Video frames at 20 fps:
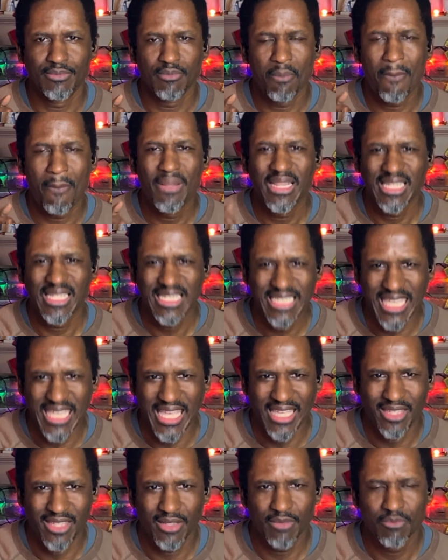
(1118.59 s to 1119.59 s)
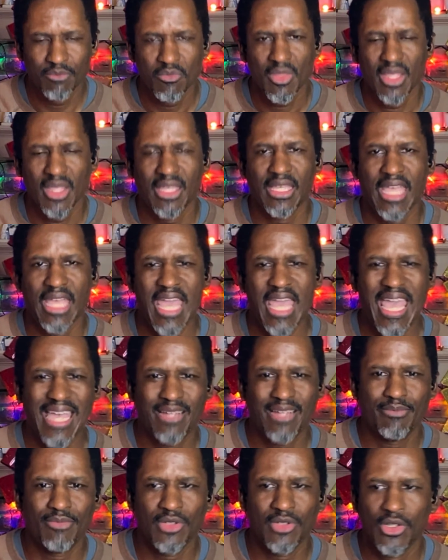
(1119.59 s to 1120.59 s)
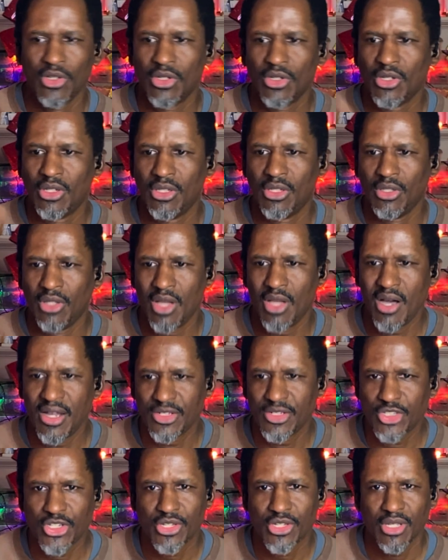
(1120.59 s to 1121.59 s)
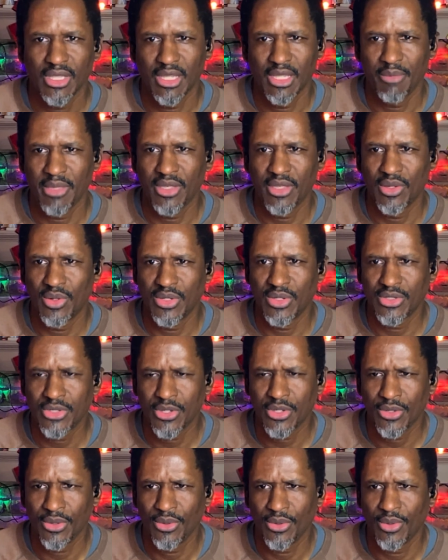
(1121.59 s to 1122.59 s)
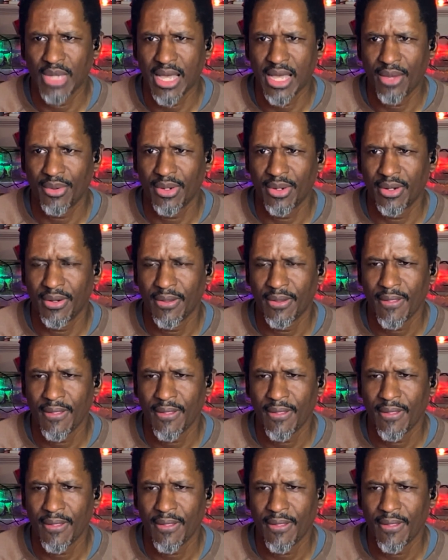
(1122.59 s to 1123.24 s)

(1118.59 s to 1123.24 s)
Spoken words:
plugin and launch. Let me go into our